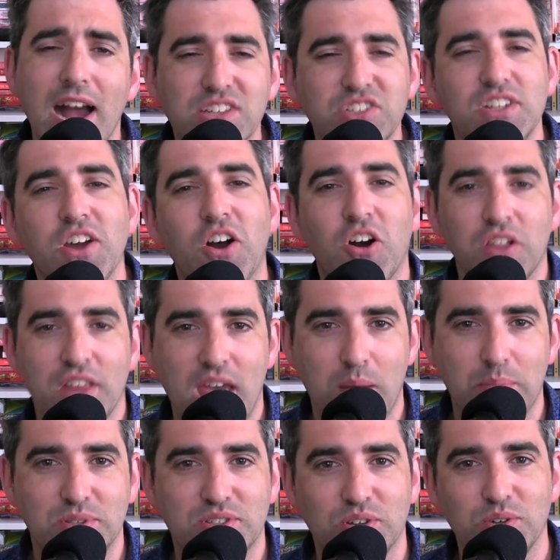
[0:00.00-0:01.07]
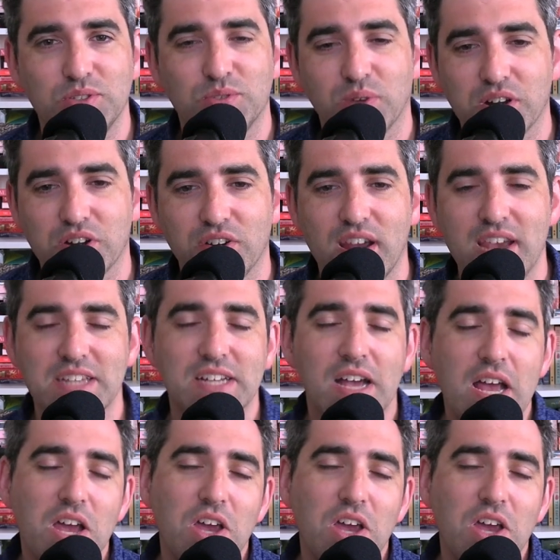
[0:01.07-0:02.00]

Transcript: Actually, all the episodes were great.